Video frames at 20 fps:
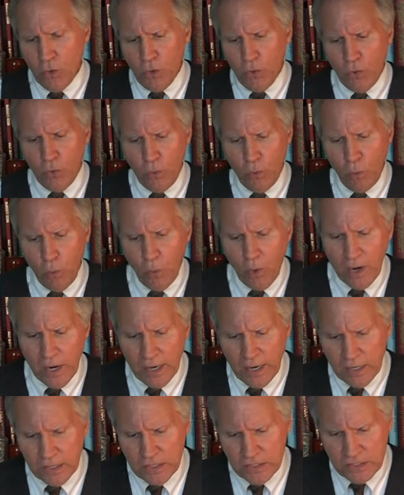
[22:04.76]
who
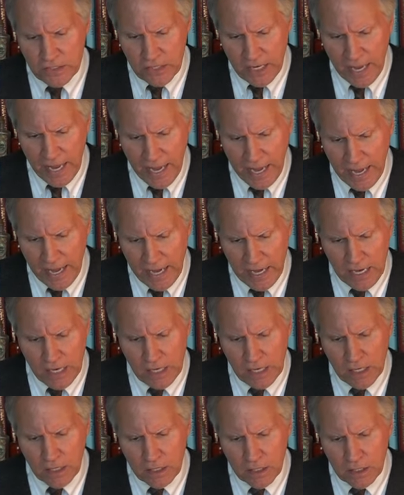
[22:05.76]
was
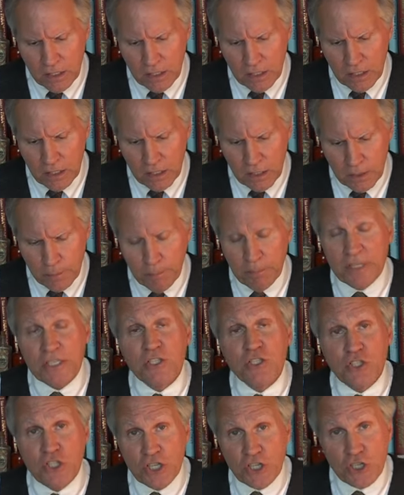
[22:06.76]
a
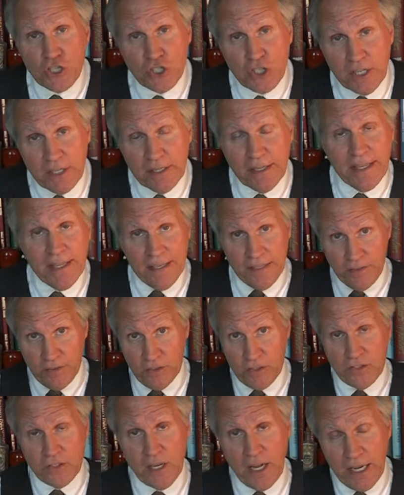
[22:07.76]
magician in the
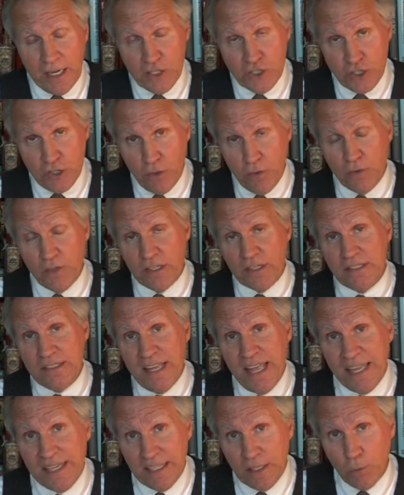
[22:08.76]
sideshow, the
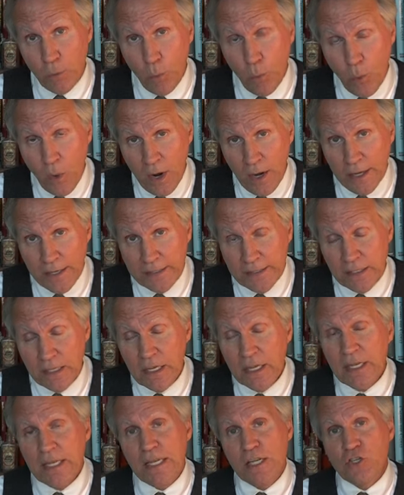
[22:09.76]
10 in 1.
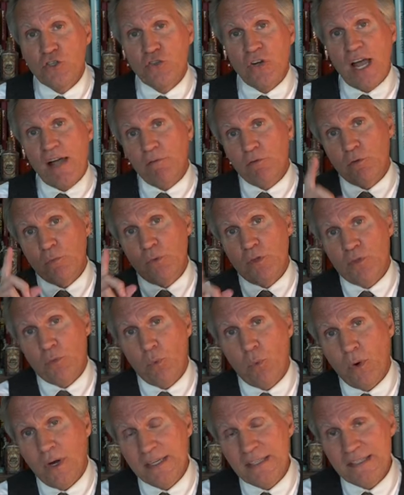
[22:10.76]
He traveled with
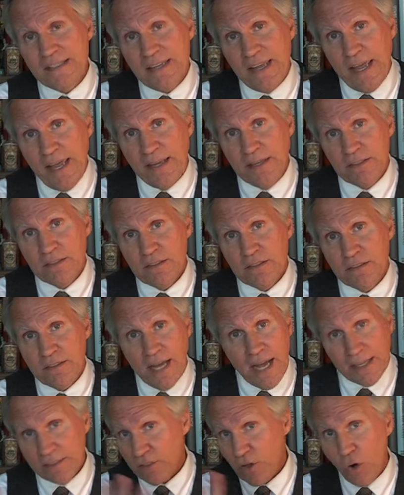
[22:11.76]
one tent,
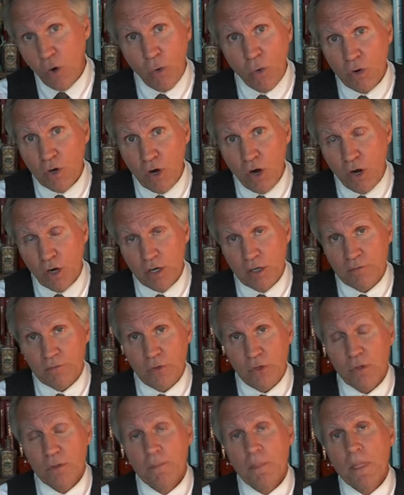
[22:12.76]
not the whole
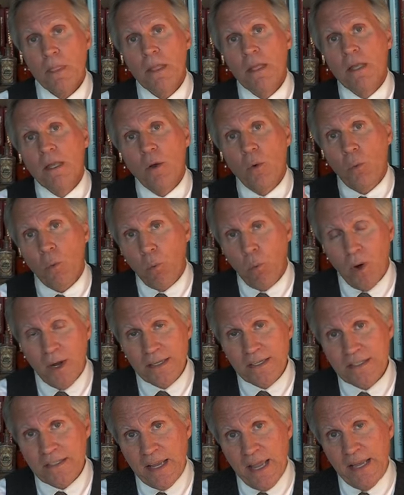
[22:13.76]
carnival,
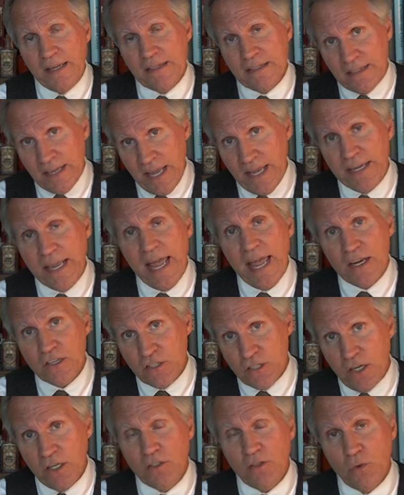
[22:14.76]
one tent, 10
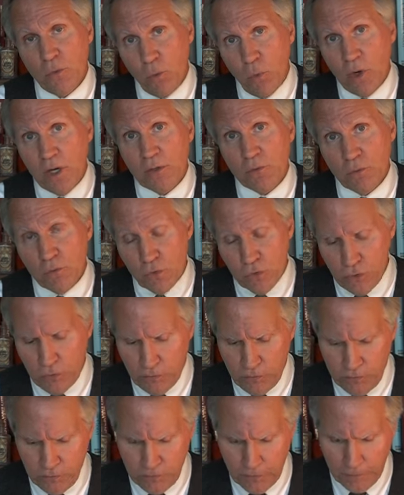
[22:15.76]
acts under one
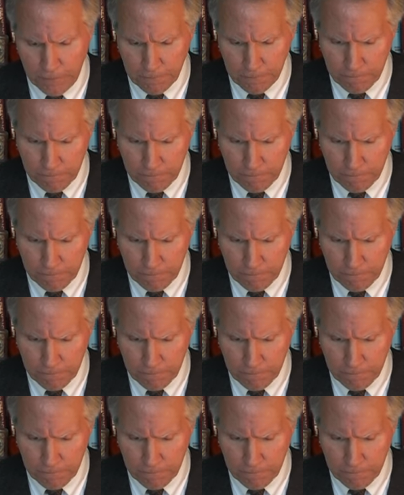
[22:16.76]
roof.